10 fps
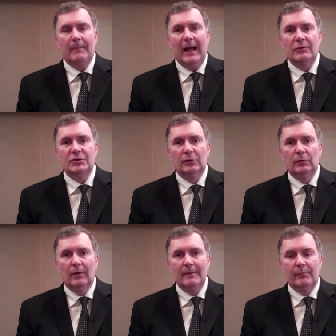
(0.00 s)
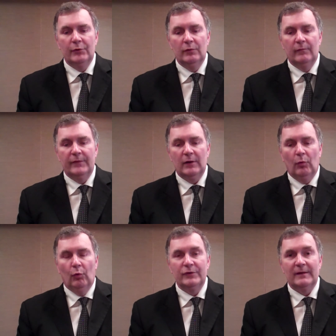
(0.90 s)
how to improve the
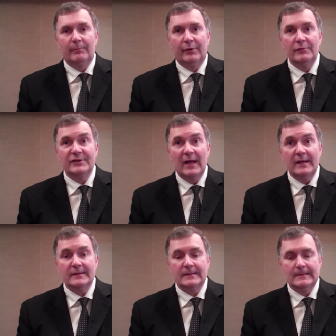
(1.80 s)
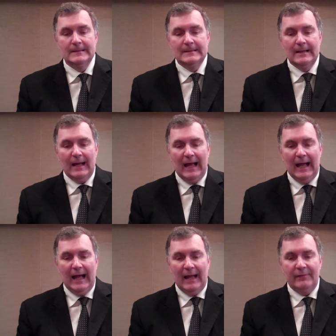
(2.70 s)
audit process,
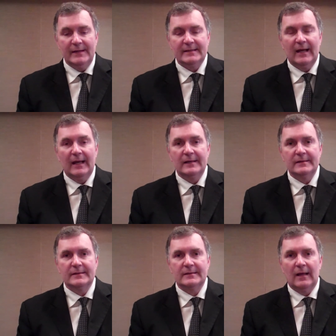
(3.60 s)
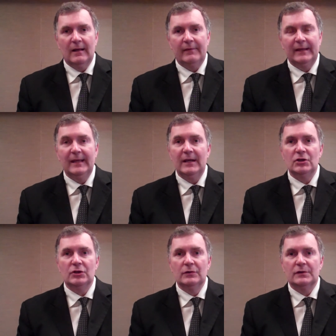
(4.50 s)
and this has the key
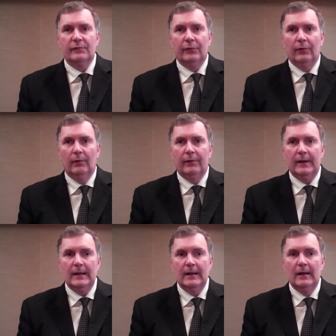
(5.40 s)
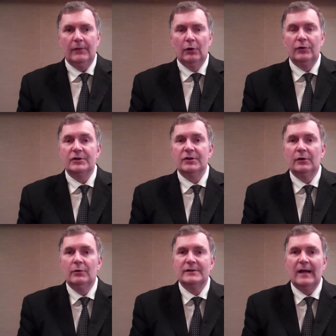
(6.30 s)
issues for the
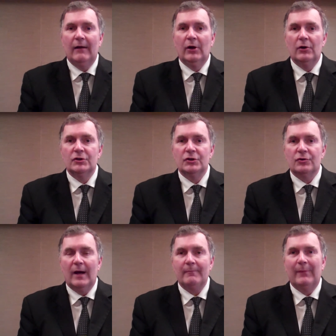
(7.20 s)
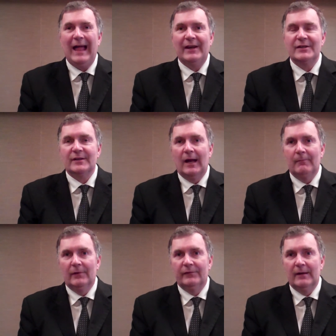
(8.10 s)
auditor who is now going to try and plan
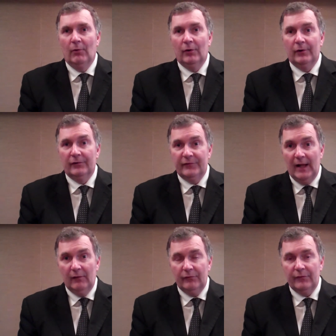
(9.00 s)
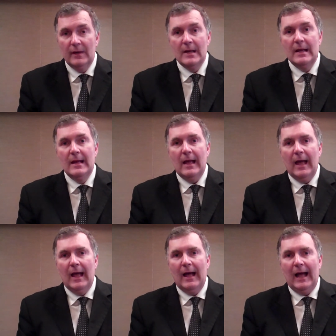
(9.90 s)
assignments him or herself
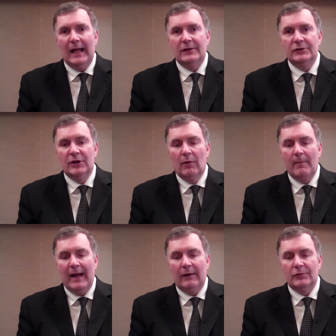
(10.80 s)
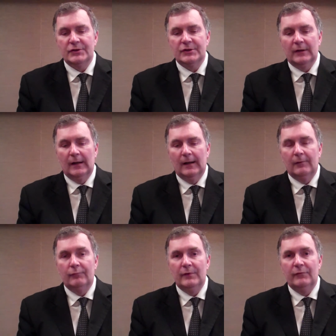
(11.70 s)
and go about
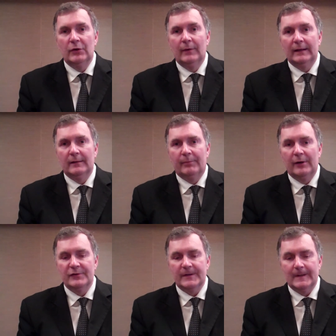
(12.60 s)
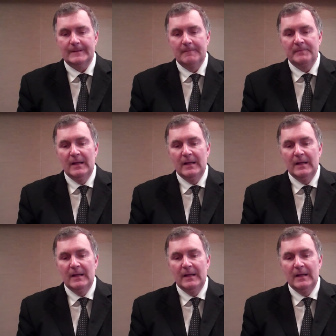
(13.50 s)
reviewing the process.